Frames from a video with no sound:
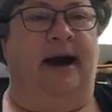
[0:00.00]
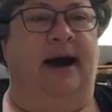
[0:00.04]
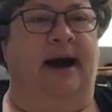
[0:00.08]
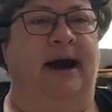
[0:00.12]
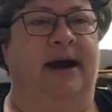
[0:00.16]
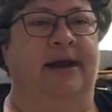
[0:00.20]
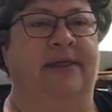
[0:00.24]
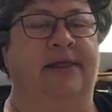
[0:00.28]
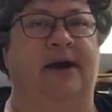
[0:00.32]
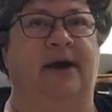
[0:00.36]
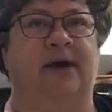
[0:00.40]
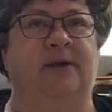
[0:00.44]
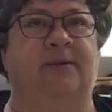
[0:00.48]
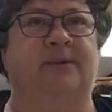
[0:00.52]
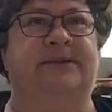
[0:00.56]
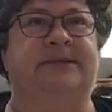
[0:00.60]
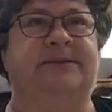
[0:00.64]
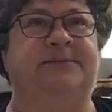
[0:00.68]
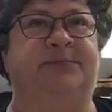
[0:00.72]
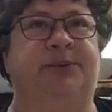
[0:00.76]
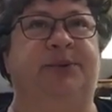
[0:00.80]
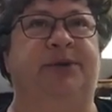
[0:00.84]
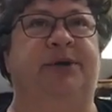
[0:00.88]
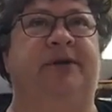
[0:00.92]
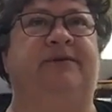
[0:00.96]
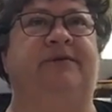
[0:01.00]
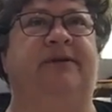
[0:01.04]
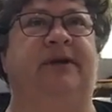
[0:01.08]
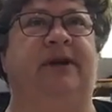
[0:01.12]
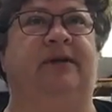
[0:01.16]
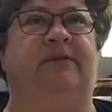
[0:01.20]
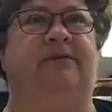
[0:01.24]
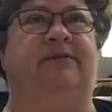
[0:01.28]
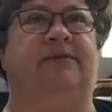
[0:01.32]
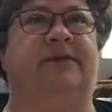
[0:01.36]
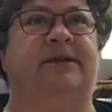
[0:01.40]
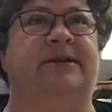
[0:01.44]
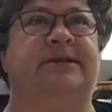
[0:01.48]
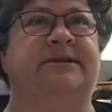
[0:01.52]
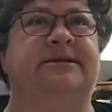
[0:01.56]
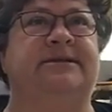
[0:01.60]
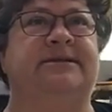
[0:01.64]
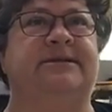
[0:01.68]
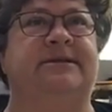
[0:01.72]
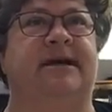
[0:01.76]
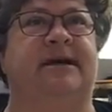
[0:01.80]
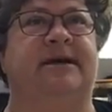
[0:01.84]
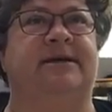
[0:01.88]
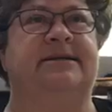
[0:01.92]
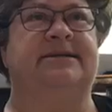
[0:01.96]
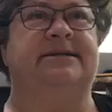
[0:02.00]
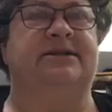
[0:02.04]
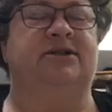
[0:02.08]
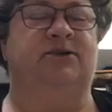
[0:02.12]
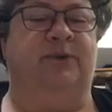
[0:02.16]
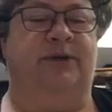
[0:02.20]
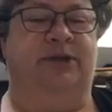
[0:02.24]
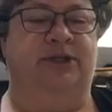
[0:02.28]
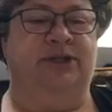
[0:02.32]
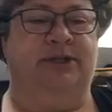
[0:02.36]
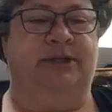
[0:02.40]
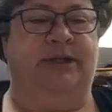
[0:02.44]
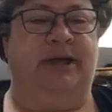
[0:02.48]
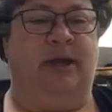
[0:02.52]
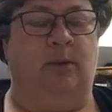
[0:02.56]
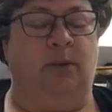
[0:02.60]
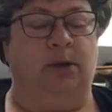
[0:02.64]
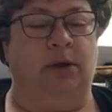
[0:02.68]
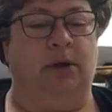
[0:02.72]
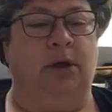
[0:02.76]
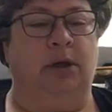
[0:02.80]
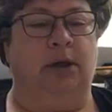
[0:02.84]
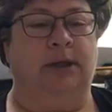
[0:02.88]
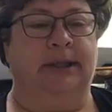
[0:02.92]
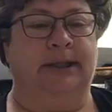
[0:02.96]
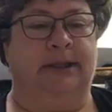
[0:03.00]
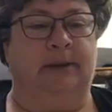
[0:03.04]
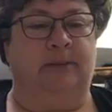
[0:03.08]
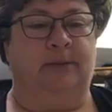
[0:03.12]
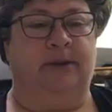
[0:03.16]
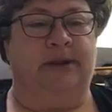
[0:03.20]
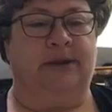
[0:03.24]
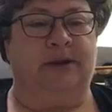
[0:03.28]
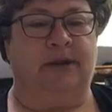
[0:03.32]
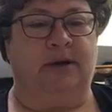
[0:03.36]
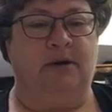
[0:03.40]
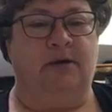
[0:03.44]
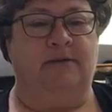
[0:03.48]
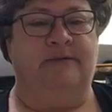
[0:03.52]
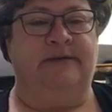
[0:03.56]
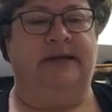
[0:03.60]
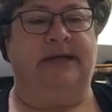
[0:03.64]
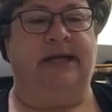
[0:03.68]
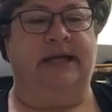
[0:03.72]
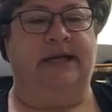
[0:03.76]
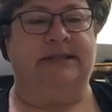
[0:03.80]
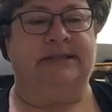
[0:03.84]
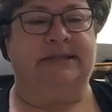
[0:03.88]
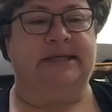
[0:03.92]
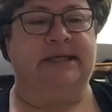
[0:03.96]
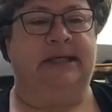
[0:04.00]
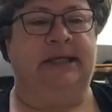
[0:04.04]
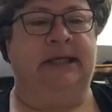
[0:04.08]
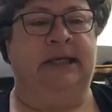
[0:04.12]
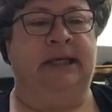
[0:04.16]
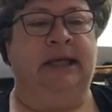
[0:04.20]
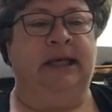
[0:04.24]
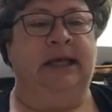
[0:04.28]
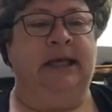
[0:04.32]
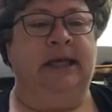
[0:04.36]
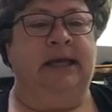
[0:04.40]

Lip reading: I thought it was pretty fitting for this situation that we're all in with the COVID-19.